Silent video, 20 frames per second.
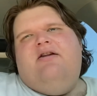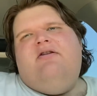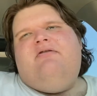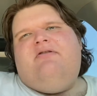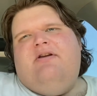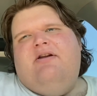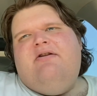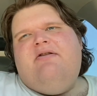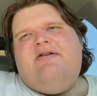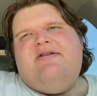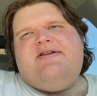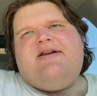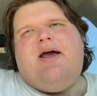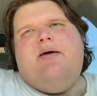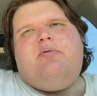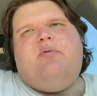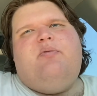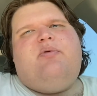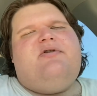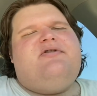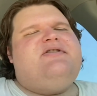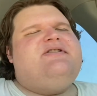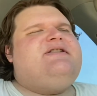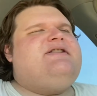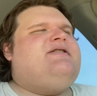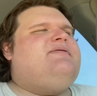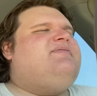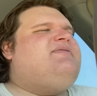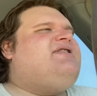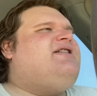know the type of
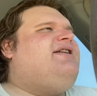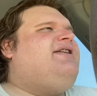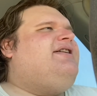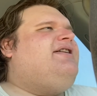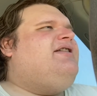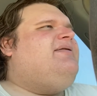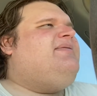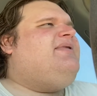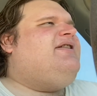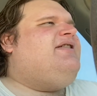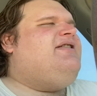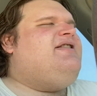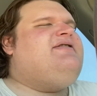person I'm talking about.